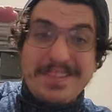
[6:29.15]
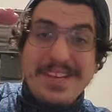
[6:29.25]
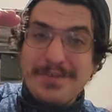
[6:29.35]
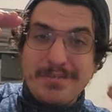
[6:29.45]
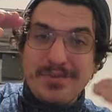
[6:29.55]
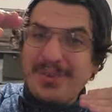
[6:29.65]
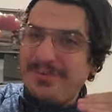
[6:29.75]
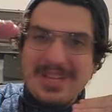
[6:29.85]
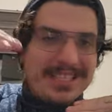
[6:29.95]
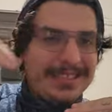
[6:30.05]
Even if you
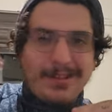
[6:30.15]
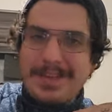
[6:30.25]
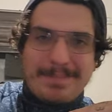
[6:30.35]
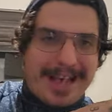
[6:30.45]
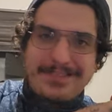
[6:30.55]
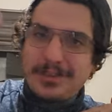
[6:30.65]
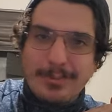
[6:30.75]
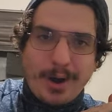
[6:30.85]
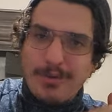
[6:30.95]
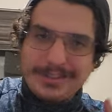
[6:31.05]
move, she already passed you,
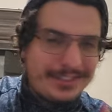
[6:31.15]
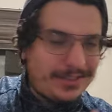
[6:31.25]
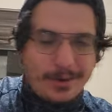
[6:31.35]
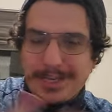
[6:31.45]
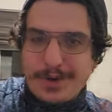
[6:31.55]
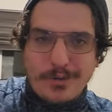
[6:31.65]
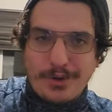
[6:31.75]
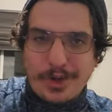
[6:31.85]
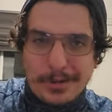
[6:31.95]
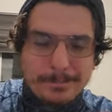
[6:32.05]
bro. She's already
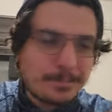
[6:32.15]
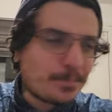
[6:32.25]
over you.